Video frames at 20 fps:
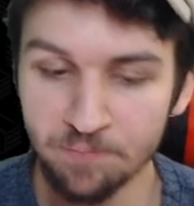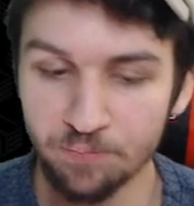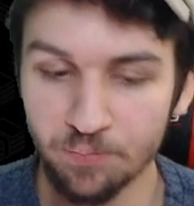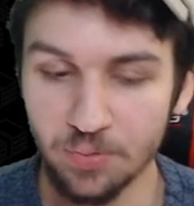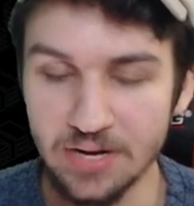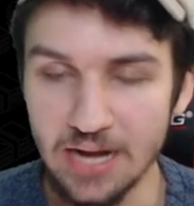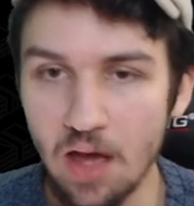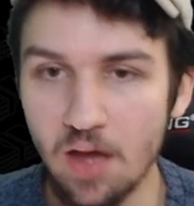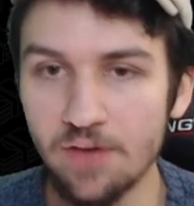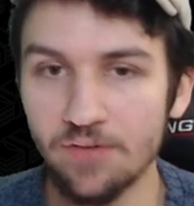
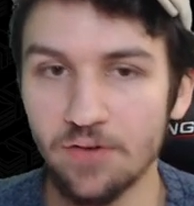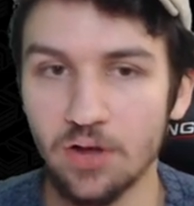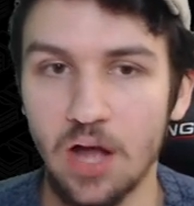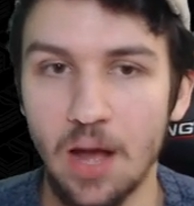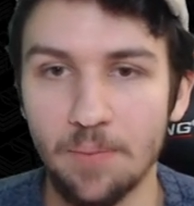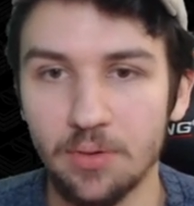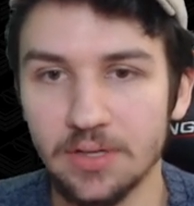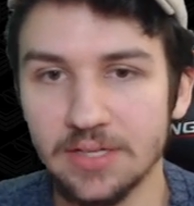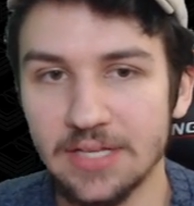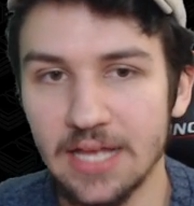but now I have a
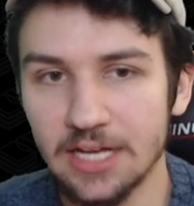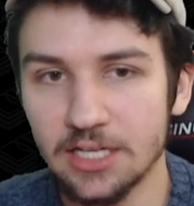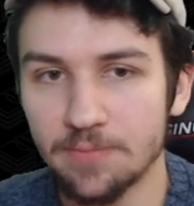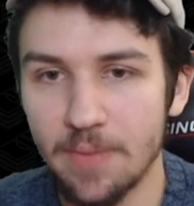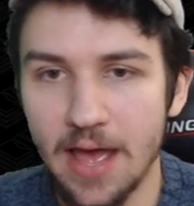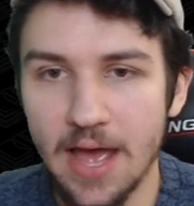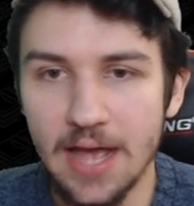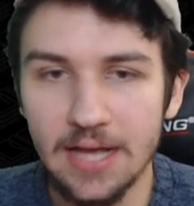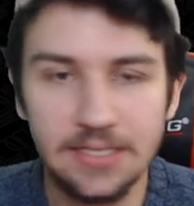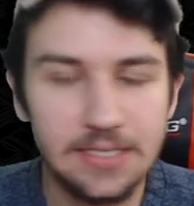couple of decks
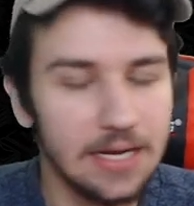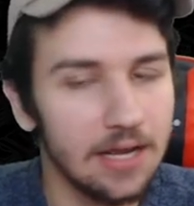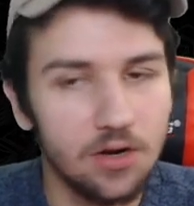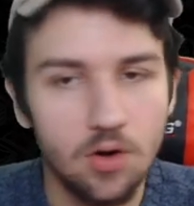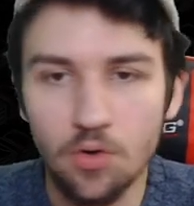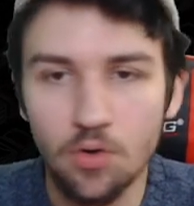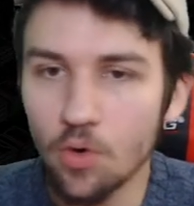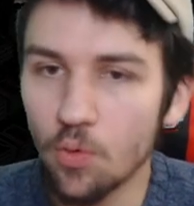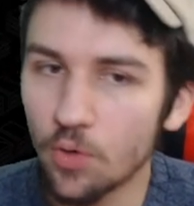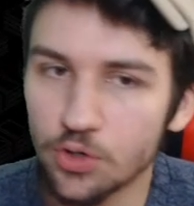maxed and I
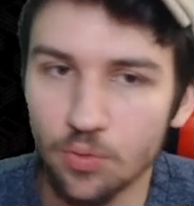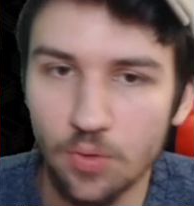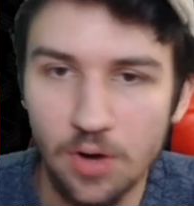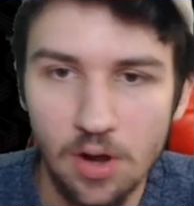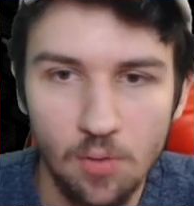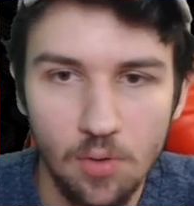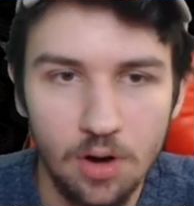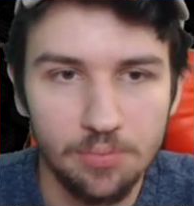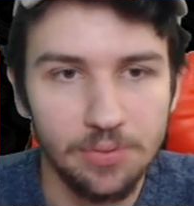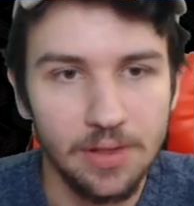don't know which one I
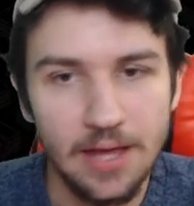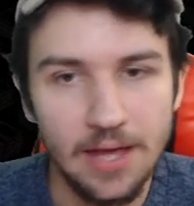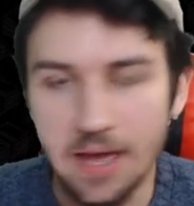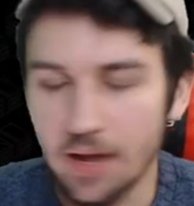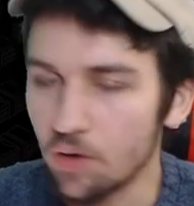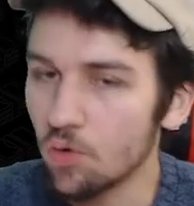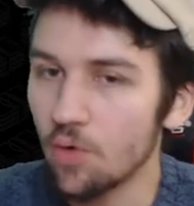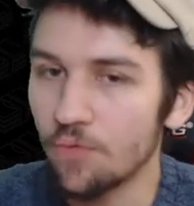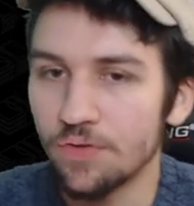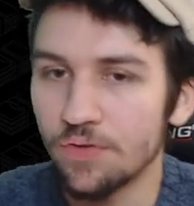want to play. I
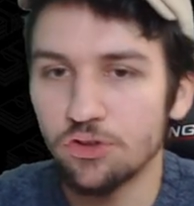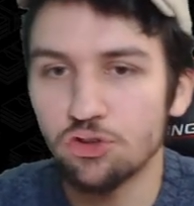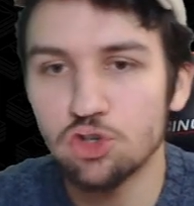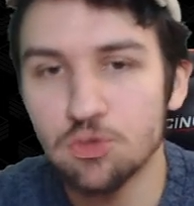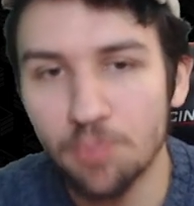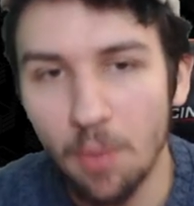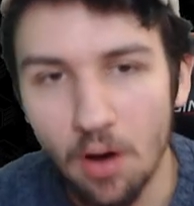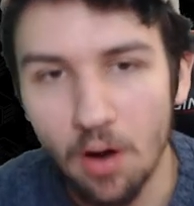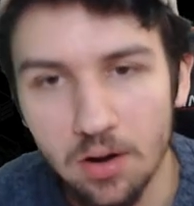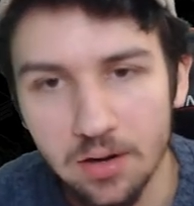don't know if it's
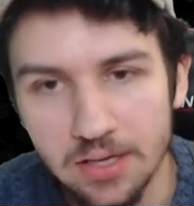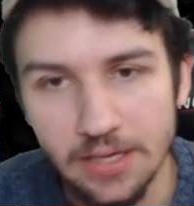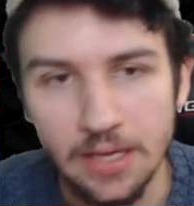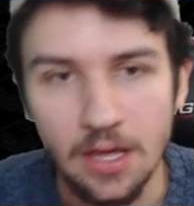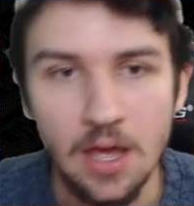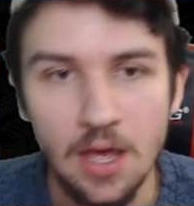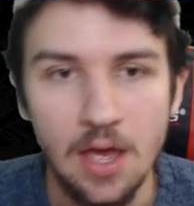Sparky